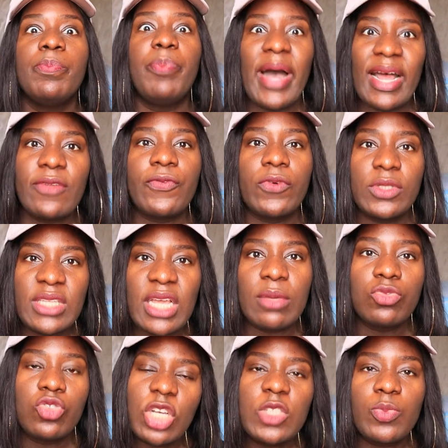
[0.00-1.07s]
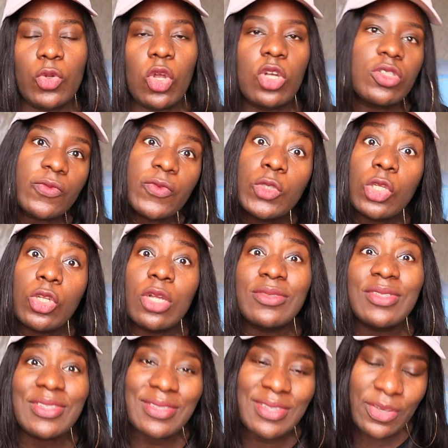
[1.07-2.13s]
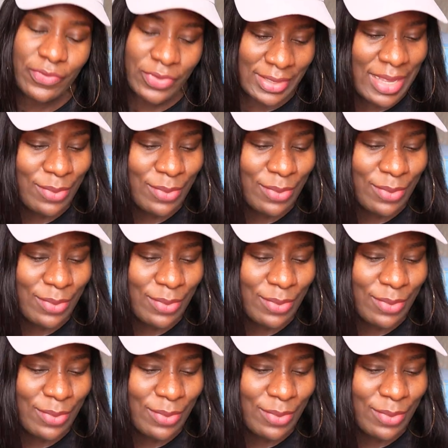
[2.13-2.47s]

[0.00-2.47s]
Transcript: bad for them just because you feel they don't deserve it.